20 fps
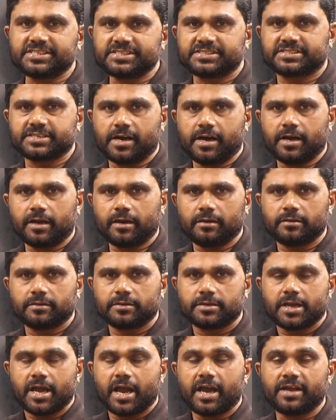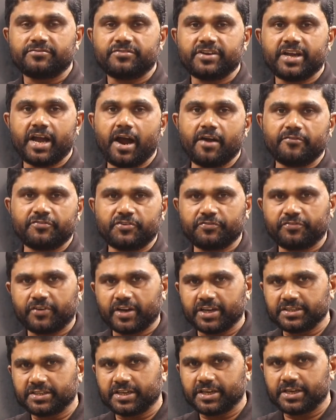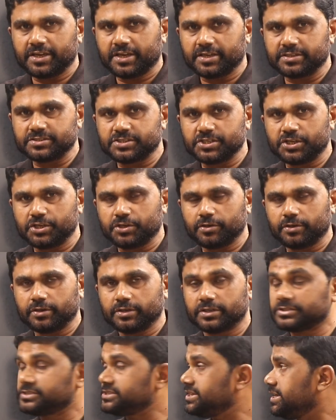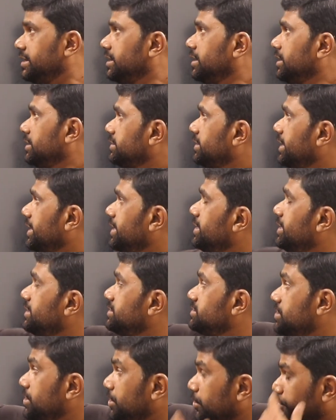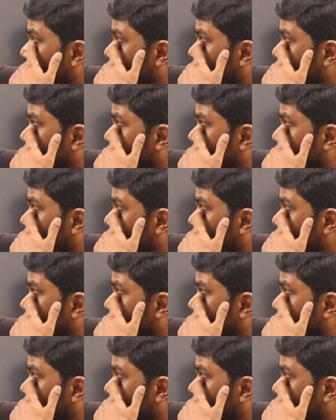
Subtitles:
is r and we have to find the intensity. See, the intensity of